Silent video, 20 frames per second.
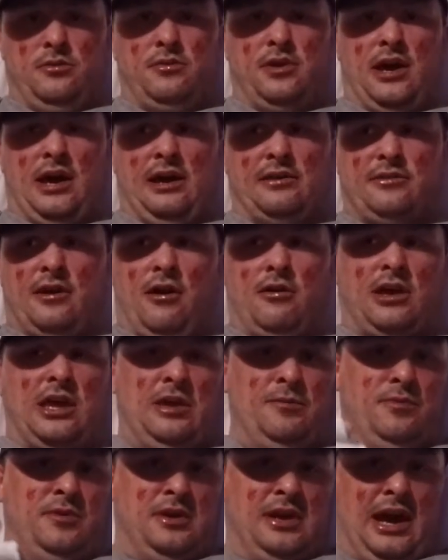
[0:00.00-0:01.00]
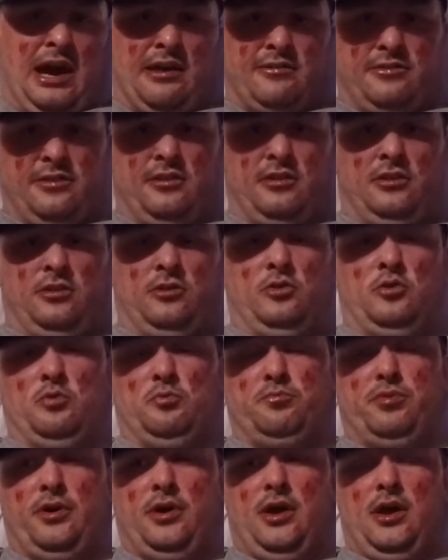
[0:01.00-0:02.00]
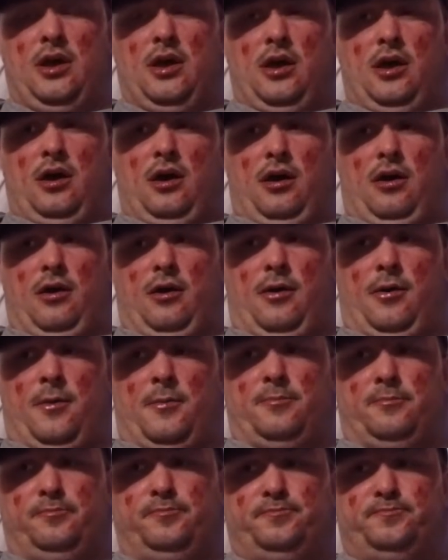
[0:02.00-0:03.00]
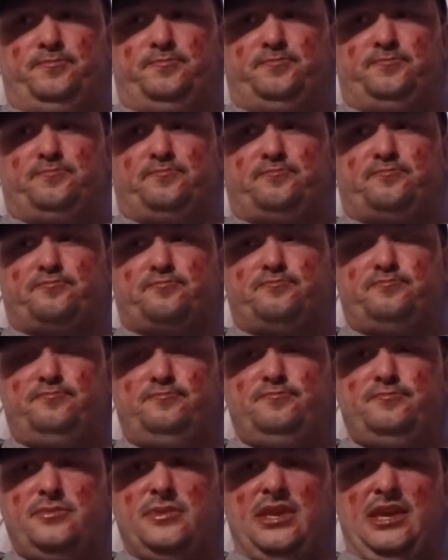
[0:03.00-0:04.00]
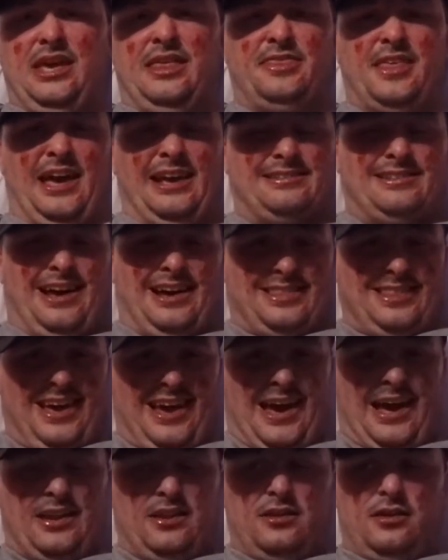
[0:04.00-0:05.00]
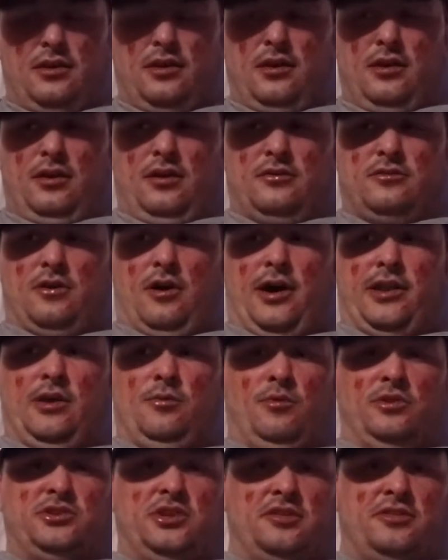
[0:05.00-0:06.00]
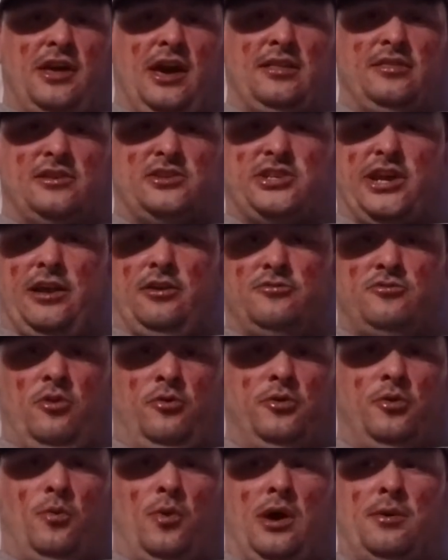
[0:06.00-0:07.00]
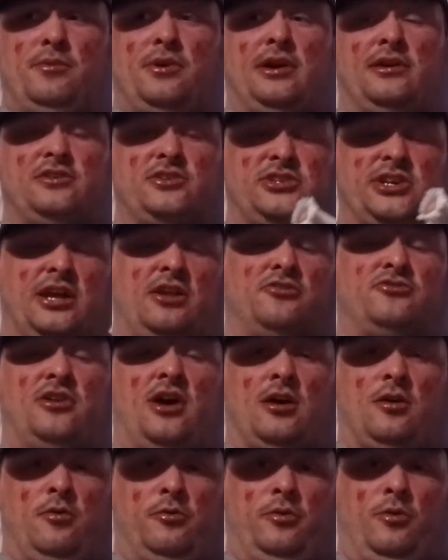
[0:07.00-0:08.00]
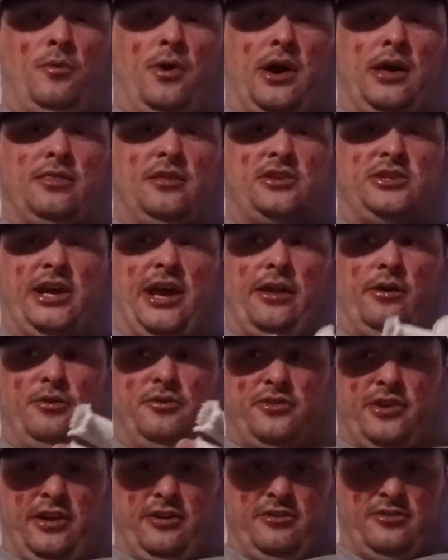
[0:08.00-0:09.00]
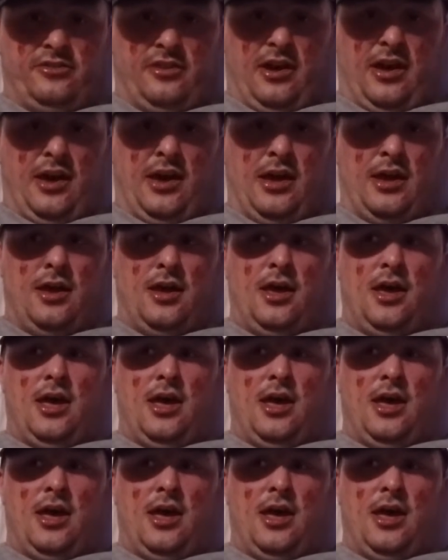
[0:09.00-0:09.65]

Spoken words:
you guys, I'll keep you guys in the loop, and things like that. So I didn't want you to think the channel's going away, because the channel's not going away. The channel is here to stay,